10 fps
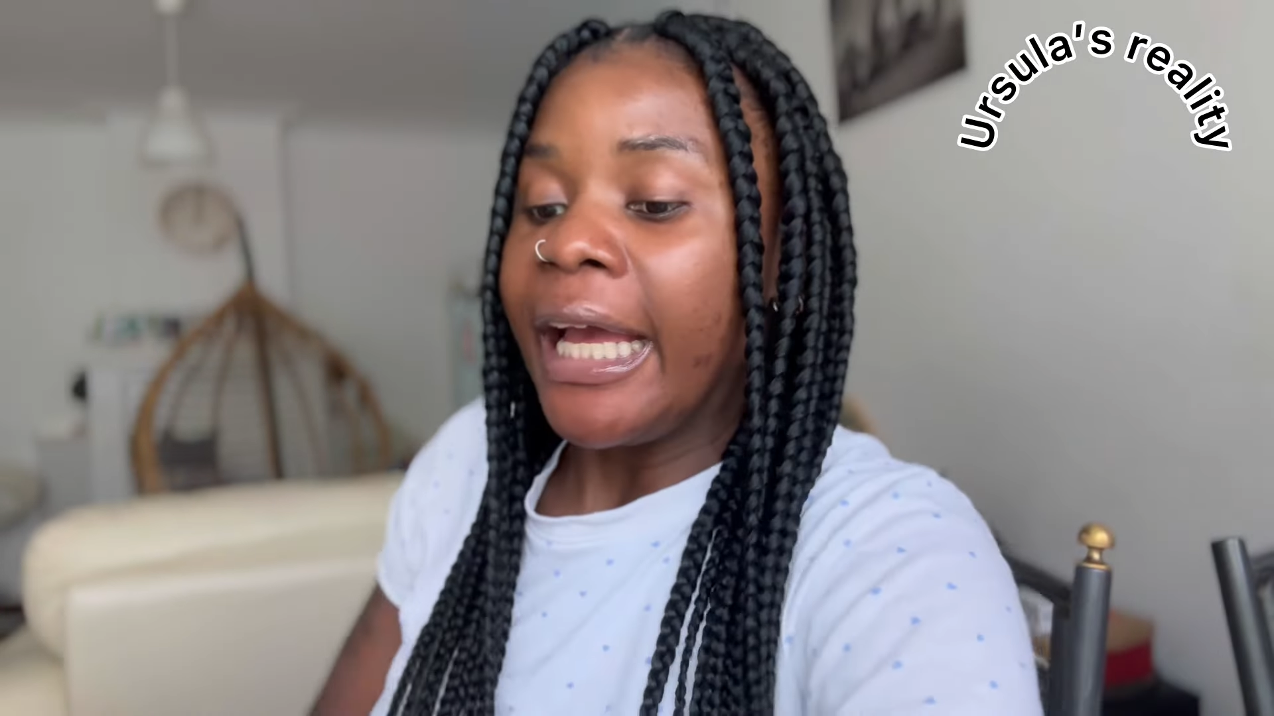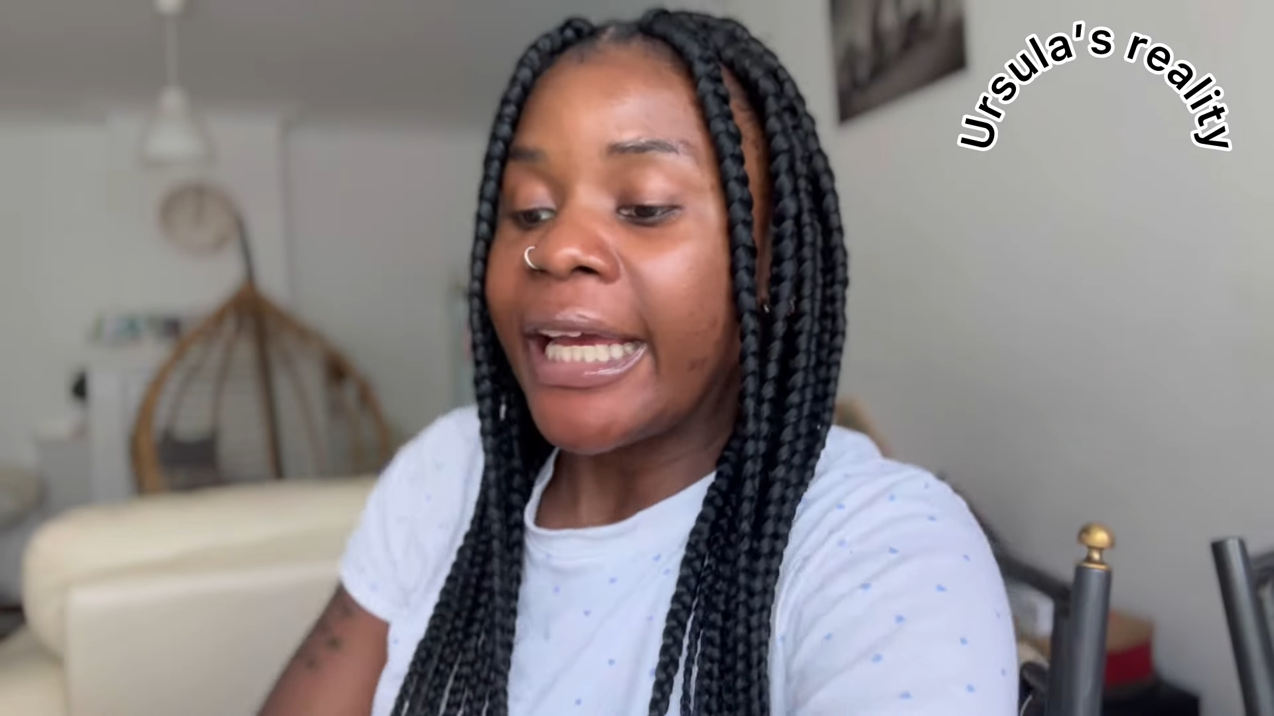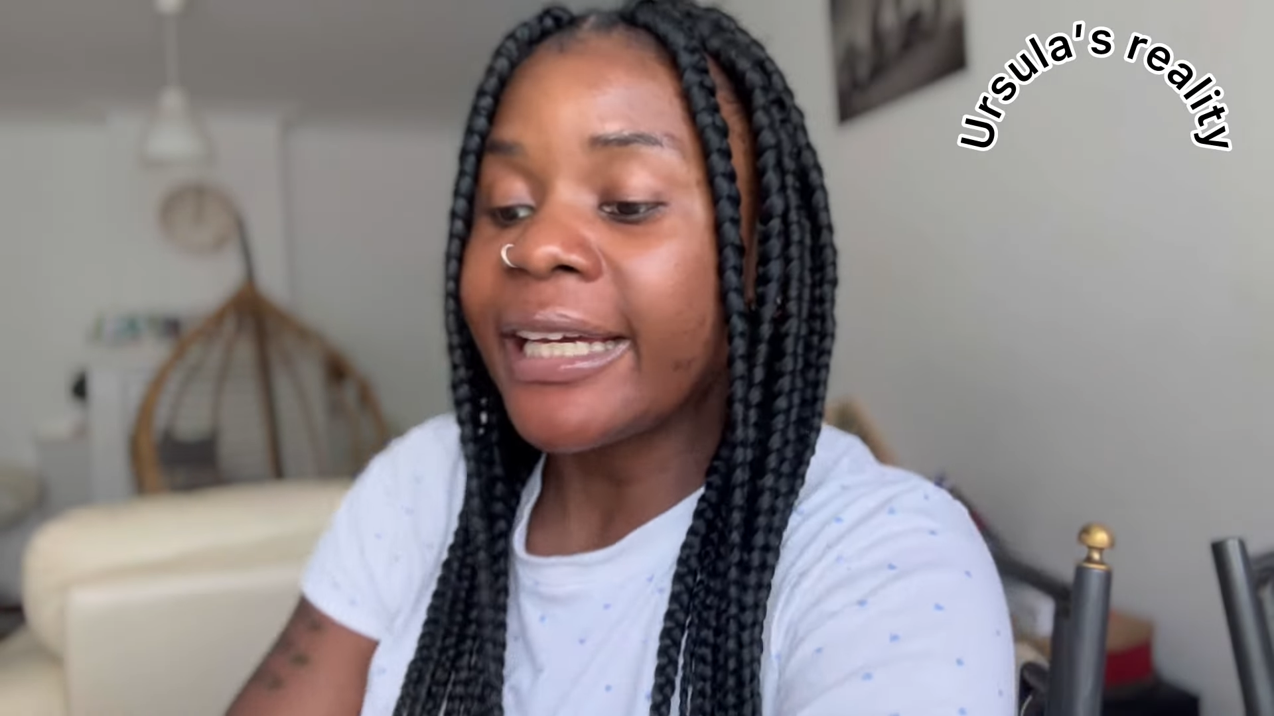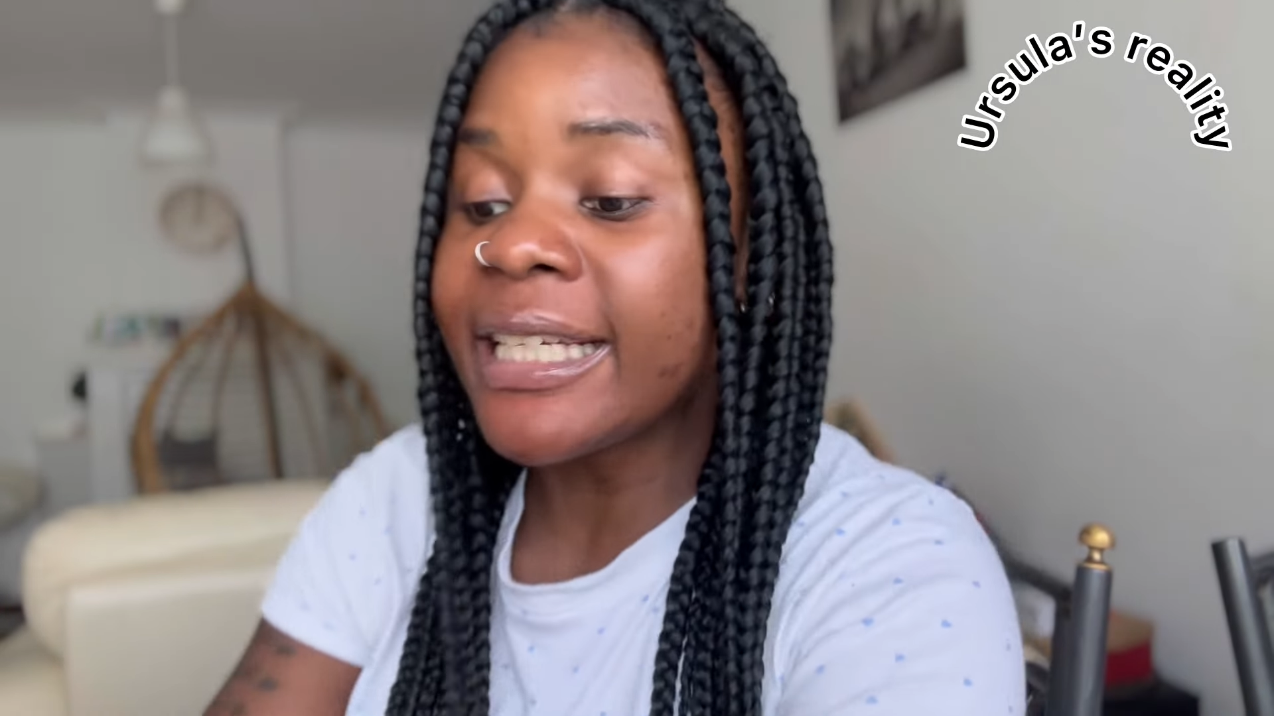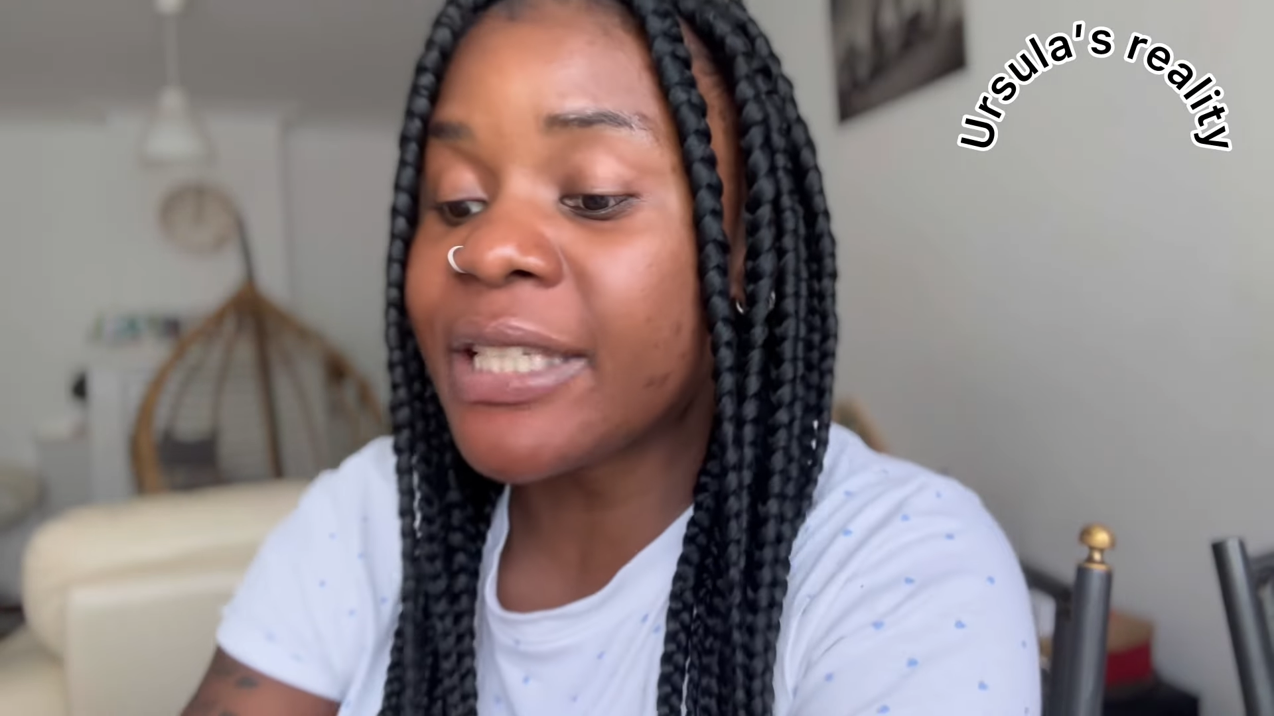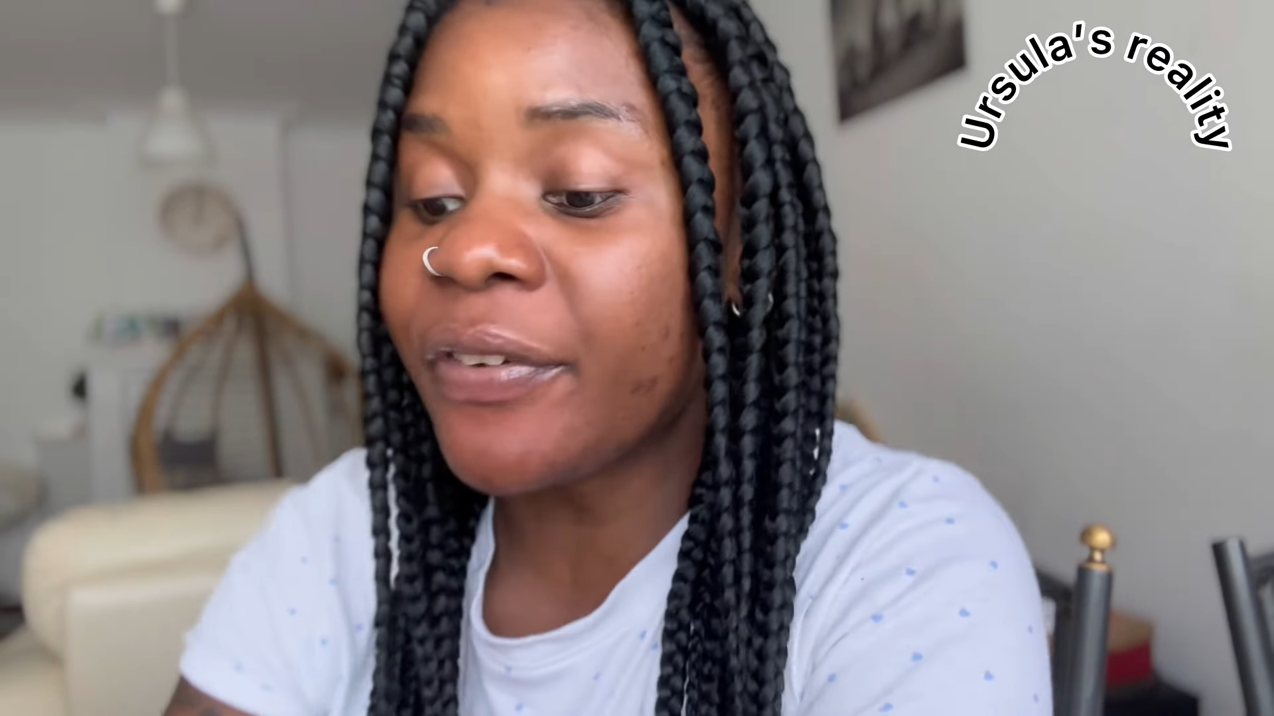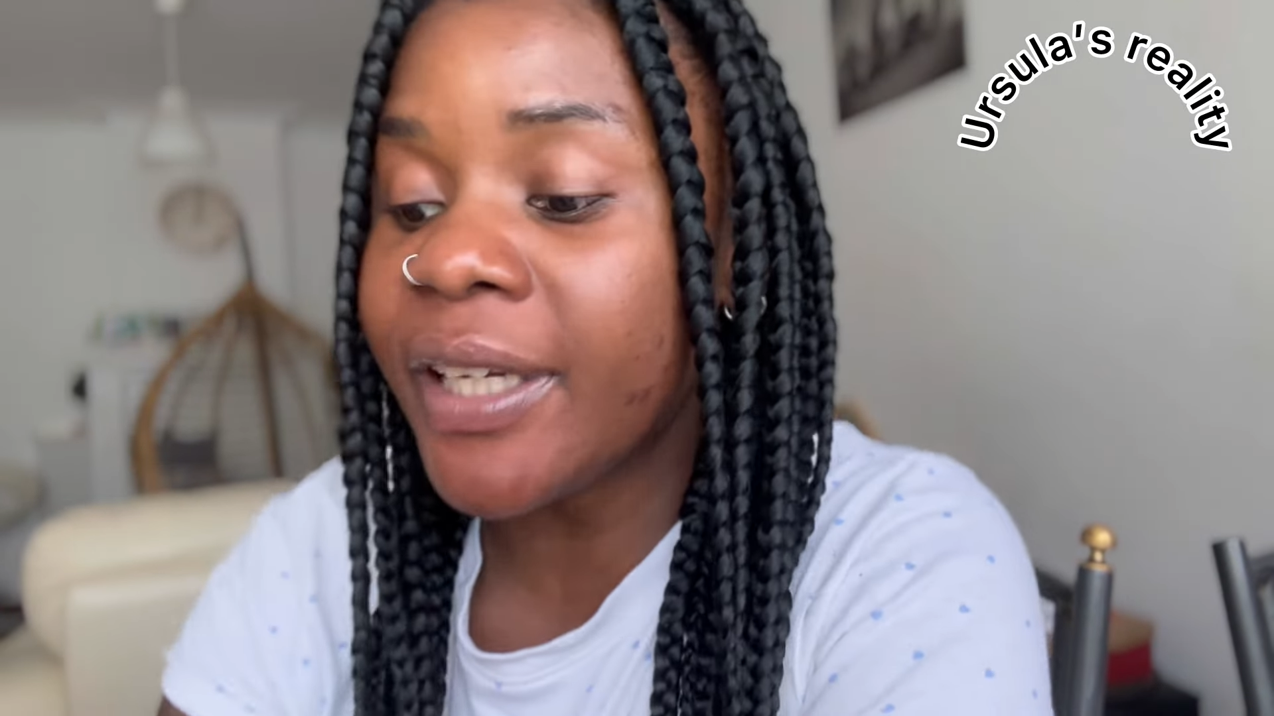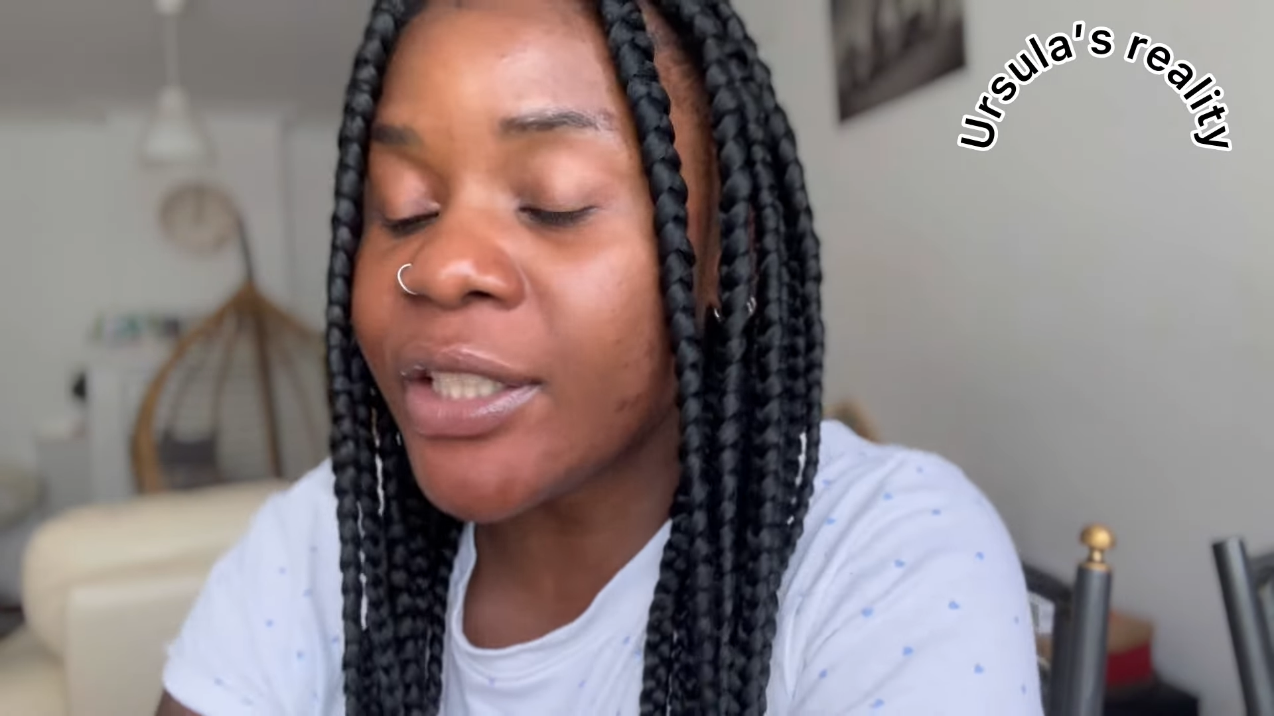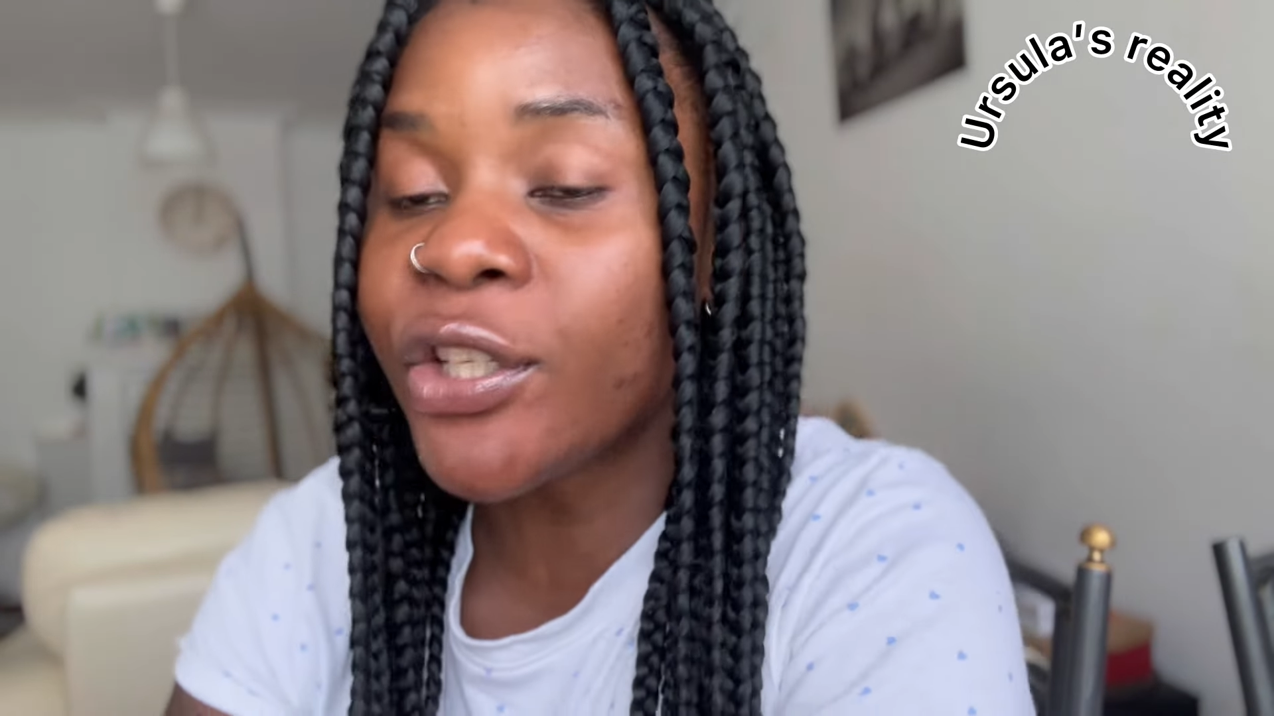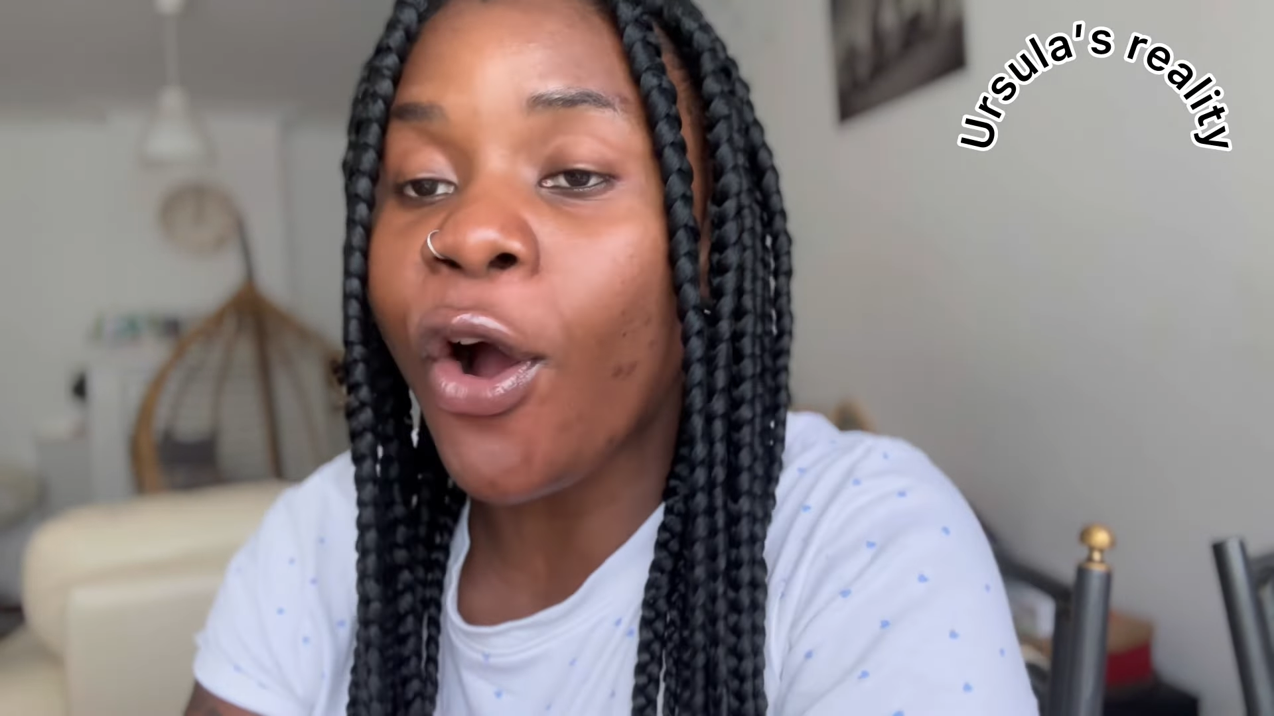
Grace finished